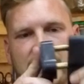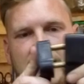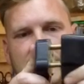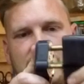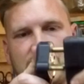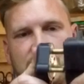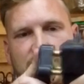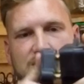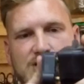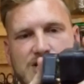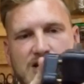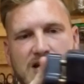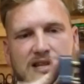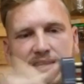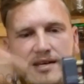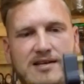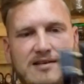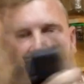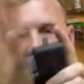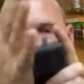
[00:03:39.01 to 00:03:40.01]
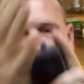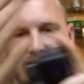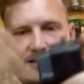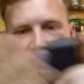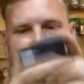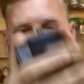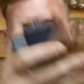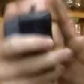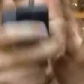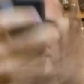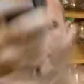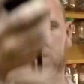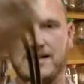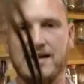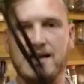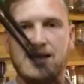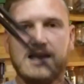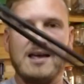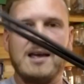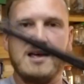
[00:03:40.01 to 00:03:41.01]
into each other like this,
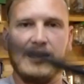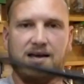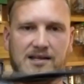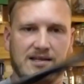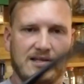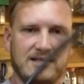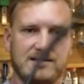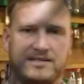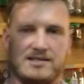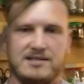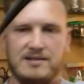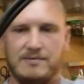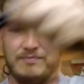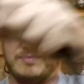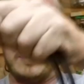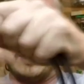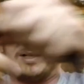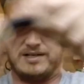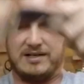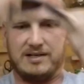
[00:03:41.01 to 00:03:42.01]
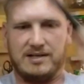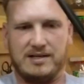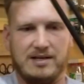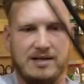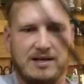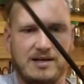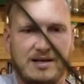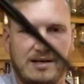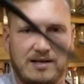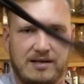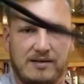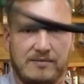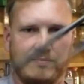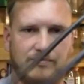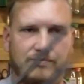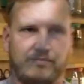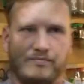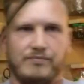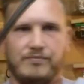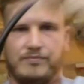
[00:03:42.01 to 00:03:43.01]
and then simply
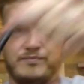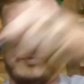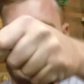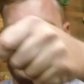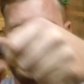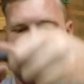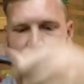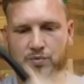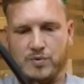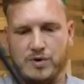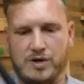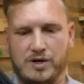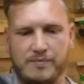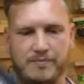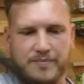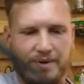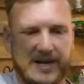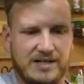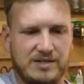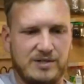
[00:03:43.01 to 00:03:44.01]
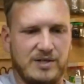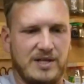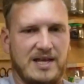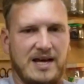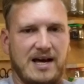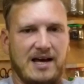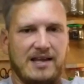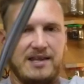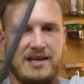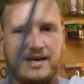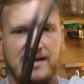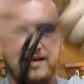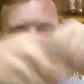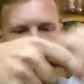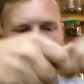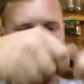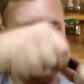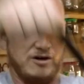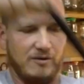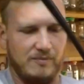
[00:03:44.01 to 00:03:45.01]
work back to the other
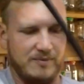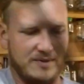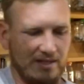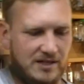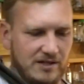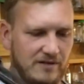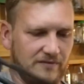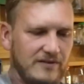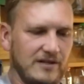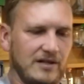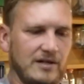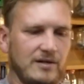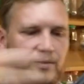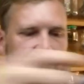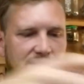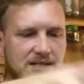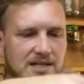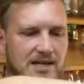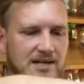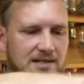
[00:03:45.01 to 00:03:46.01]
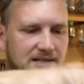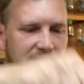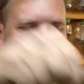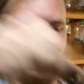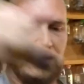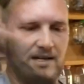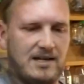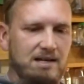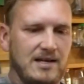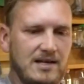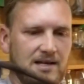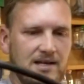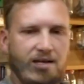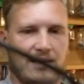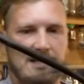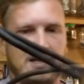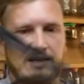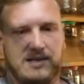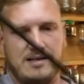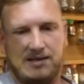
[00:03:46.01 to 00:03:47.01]
end opposite of the loose ends.
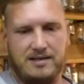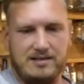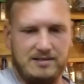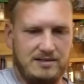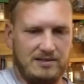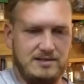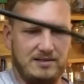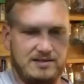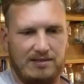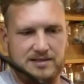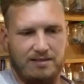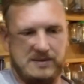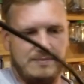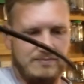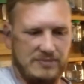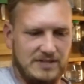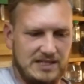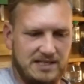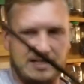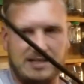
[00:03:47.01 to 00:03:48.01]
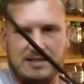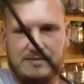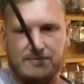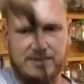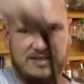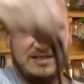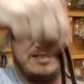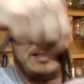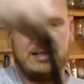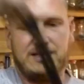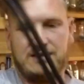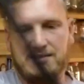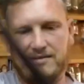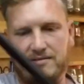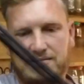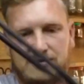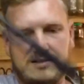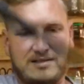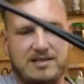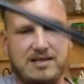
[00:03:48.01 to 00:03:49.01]
It's a slight bit
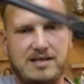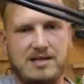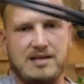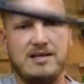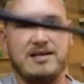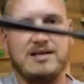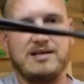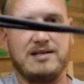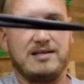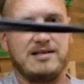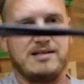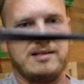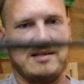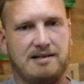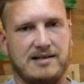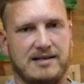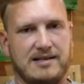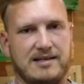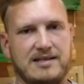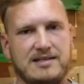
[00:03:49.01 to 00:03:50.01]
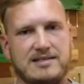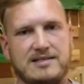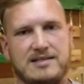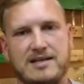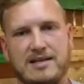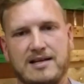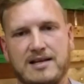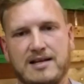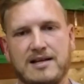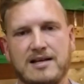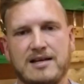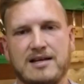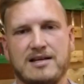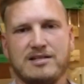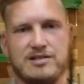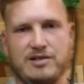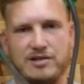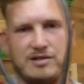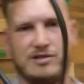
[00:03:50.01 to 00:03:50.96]
tangled like this. So you